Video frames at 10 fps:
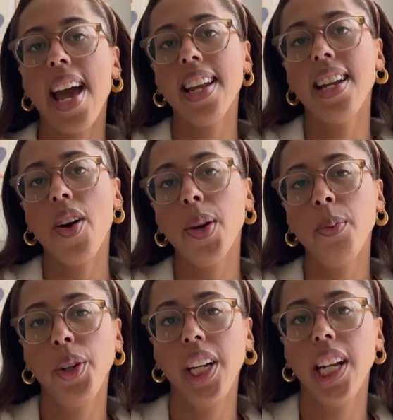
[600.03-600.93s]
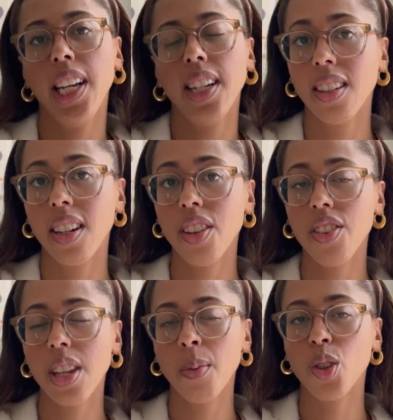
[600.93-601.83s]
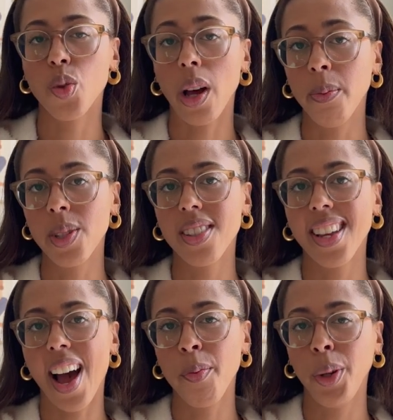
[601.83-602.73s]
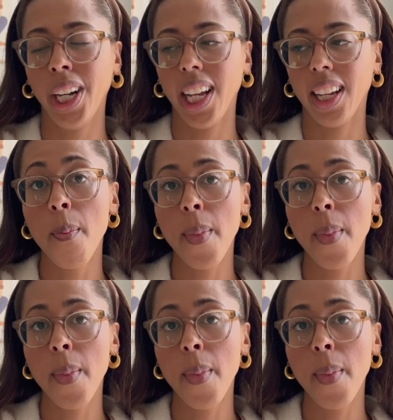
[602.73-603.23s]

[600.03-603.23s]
and now I'm reading another Sammy Schweppes. I'm reading